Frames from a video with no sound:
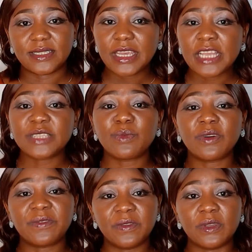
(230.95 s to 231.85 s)
Eat
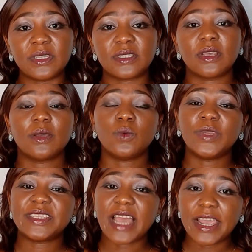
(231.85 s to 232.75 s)
more foods
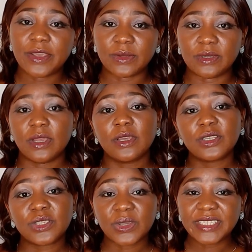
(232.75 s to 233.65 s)
with iron
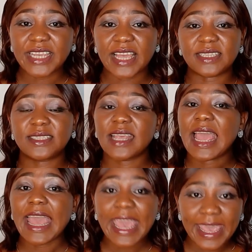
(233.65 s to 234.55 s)
such as
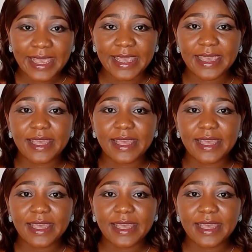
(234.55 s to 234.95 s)
egg,